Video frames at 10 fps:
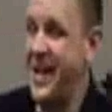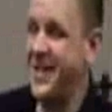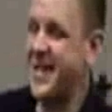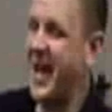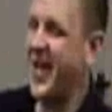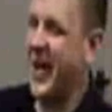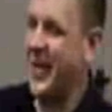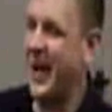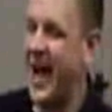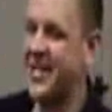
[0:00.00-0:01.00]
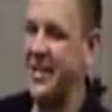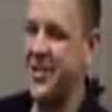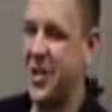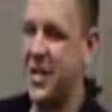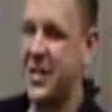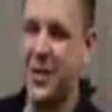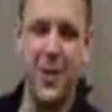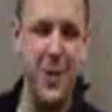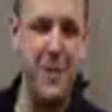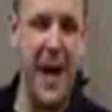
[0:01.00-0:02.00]
You say they're asking Jesus to
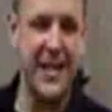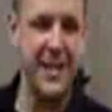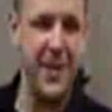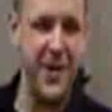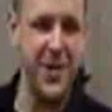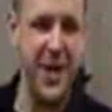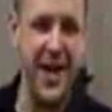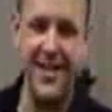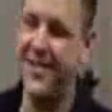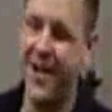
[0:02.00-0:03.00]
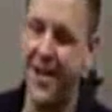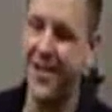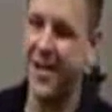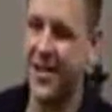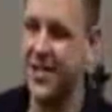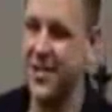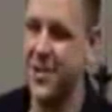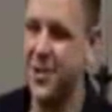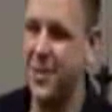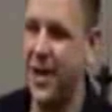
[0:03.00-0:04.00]
shoot a basketball shot? No, they're not asking
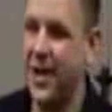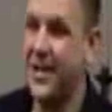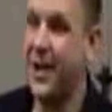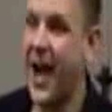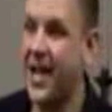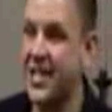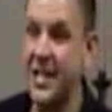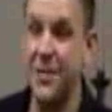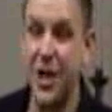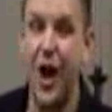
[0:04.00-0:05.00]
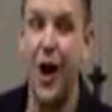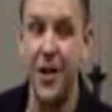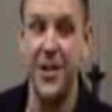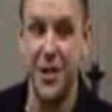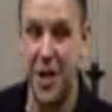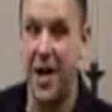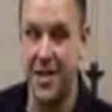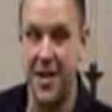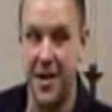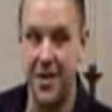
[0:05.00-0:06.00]
Jesus to shoot a ball. They're asking him to call his
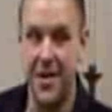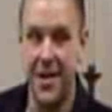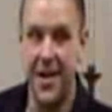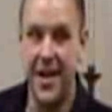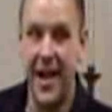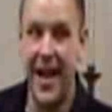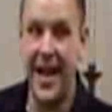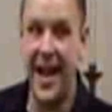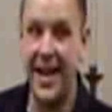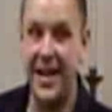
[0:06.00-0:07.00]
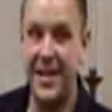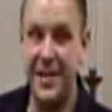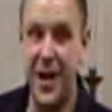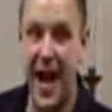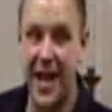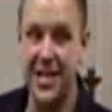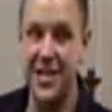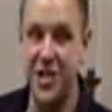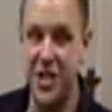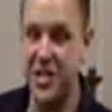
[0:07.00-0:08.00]
shot, though. And, and, and they're
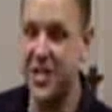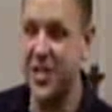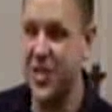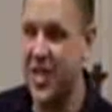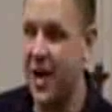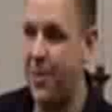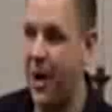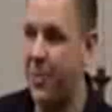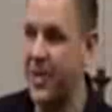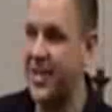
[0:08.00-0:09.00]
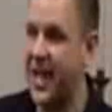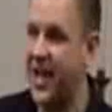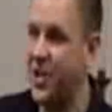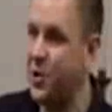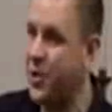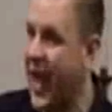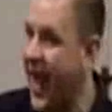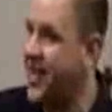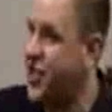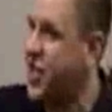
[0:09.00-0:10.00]
asking Jesus to step up and say, You
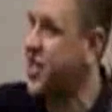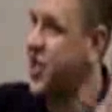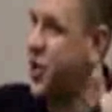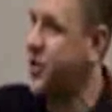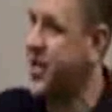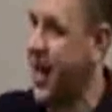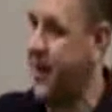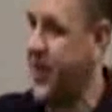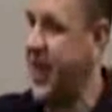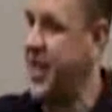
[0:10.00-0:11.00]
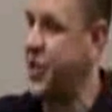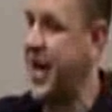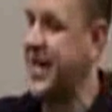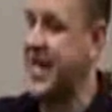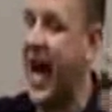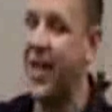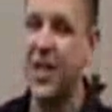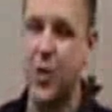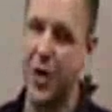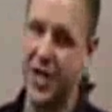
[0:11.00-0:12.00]
can't just do something. You got to tell
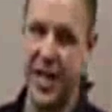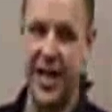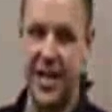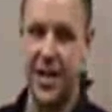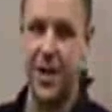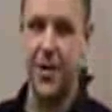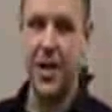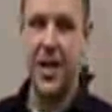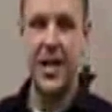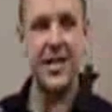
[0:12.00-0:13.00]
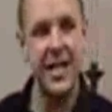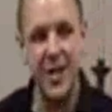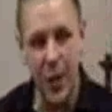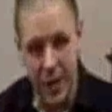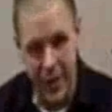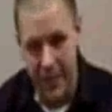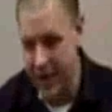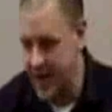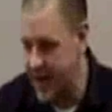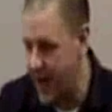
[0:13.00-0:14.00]
us what you're going to do because that's the only way
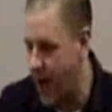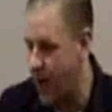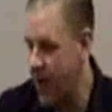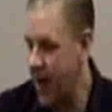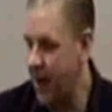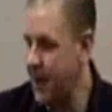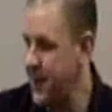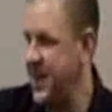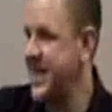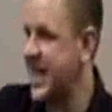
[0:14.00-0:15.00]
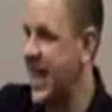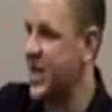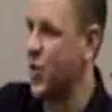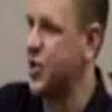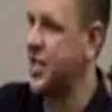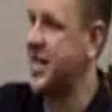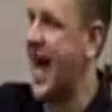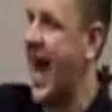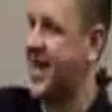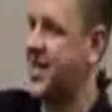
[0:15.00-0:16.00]
we're going to know. Uh, maybe these things were just
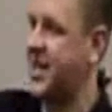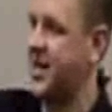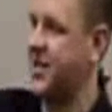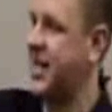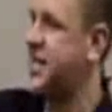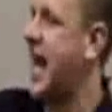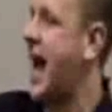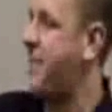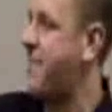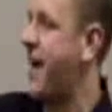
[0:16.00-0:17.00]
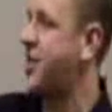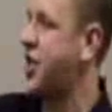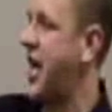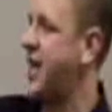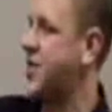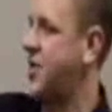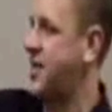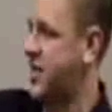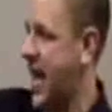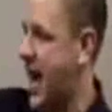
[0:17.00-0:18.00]
accident or they just happened by chance or
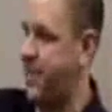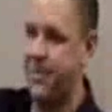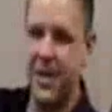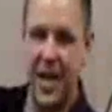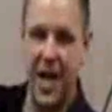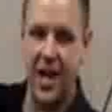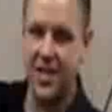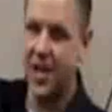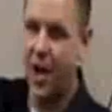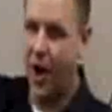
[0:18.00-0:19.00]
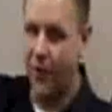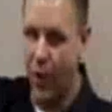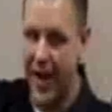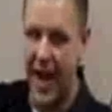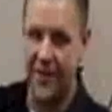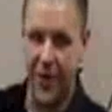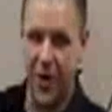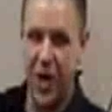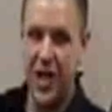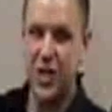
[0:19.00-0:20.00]
they just happened because of
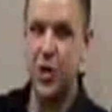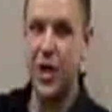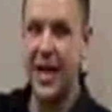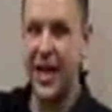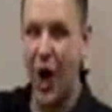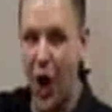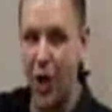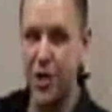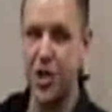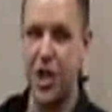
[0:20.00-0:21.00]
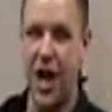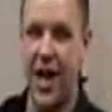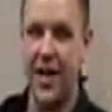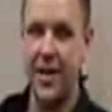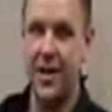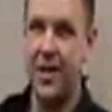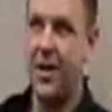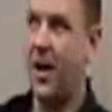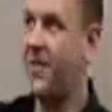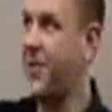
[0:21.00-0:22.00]
whatever. So you got to call your shot
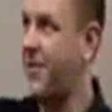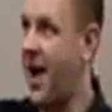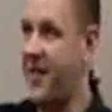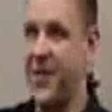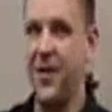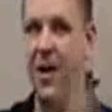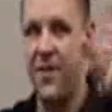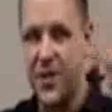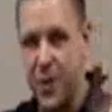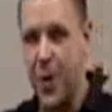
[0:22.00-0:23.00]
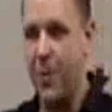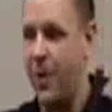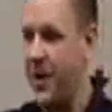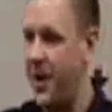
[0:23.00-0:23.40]
off the rafter, off the scoreboard,